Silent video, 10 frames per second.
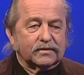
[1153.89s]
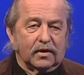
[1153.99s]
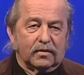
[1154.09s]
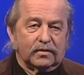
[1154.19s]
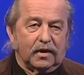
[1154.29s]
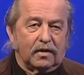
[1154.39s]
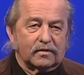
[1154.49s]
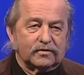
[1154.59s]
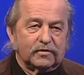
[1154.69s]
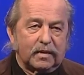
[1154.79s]
So
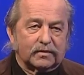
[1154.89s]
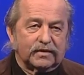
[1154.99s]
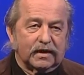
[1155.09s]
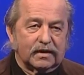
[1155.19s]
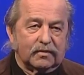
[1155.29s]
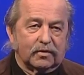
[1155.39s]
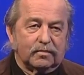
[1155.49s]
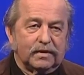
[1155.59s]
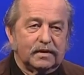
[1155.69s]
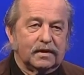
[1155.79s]
all those newspapers thinking they were
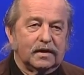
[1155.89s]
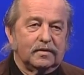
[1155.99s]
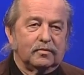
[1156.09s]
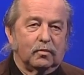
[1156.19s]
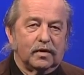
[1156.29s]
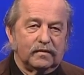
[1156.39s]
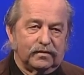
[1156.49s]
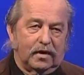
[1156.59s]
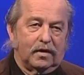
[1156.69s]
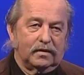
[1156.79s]
going to be a
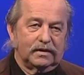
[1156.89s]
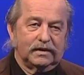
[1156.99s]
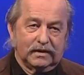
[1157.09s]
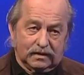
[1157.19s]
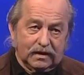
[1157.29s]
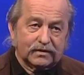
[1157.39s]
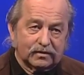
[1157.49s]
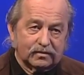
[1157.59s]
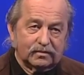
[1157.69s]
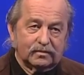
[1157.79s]
windfall in the
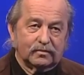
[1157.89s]
election